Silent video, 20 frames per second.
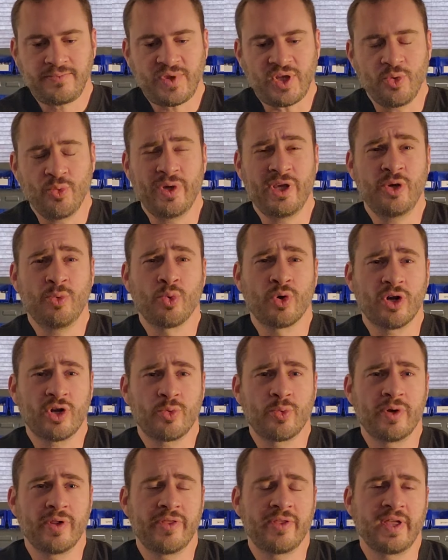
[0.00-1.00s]
we work
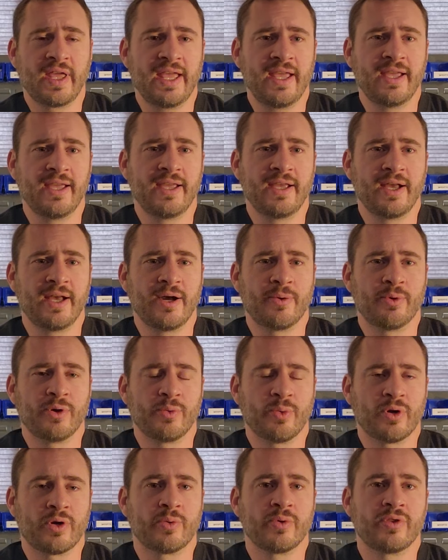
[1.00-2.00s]
with
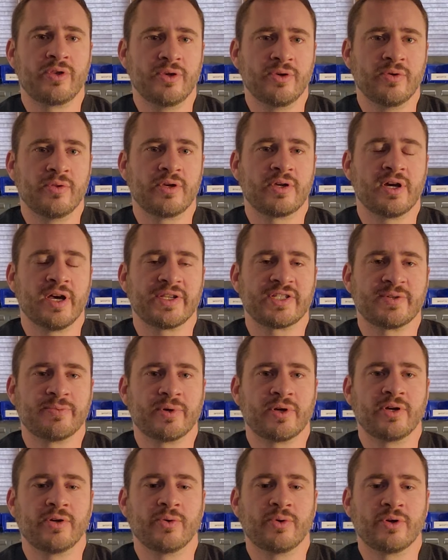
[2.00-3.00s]
you, the
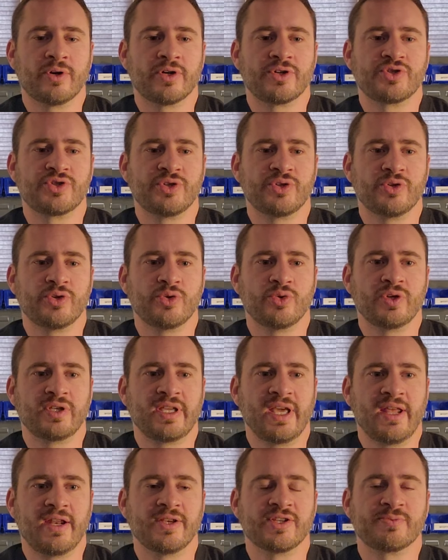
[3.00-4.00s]
customer, in order to
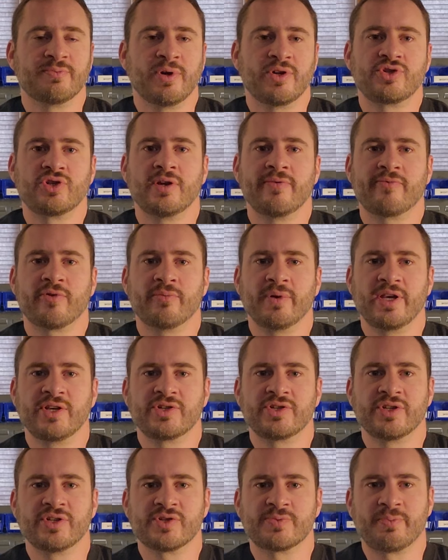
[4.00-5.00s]
get as much
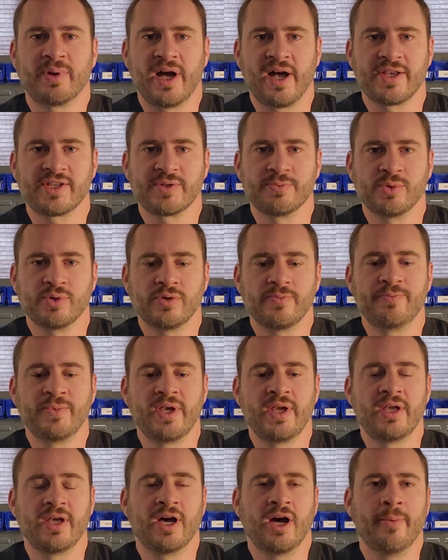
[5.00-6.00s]
information as possible
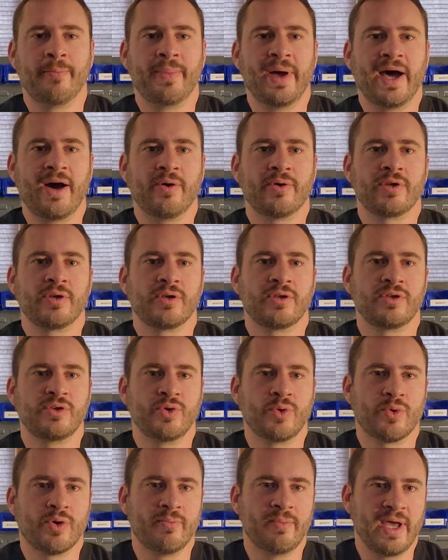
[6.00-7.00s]
about
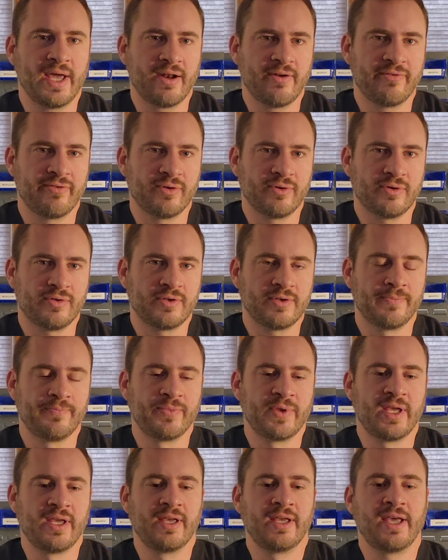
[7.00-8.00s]
your manifold
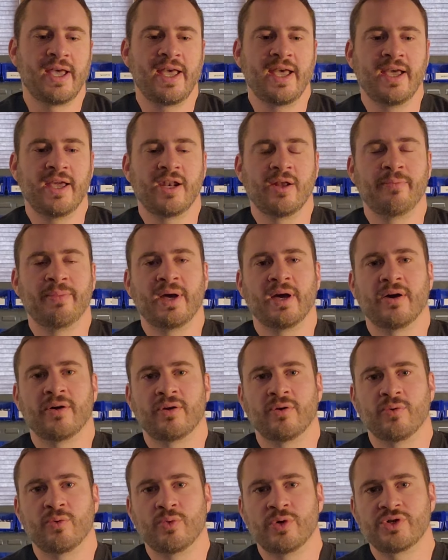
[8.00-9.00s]
and
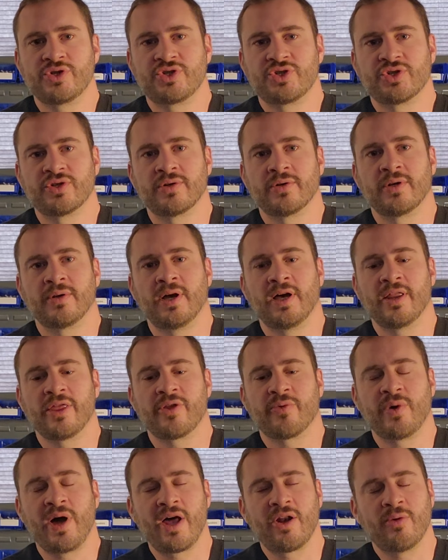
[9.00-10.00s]
about which
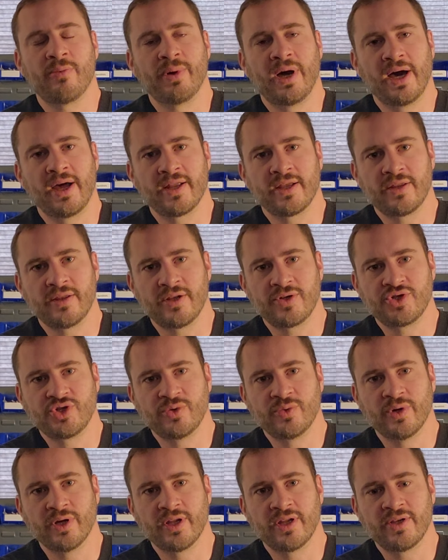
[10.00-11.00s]
throttle body that you
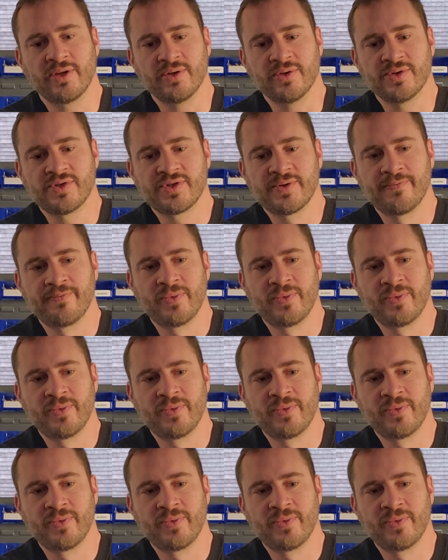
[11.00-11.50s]
want to use.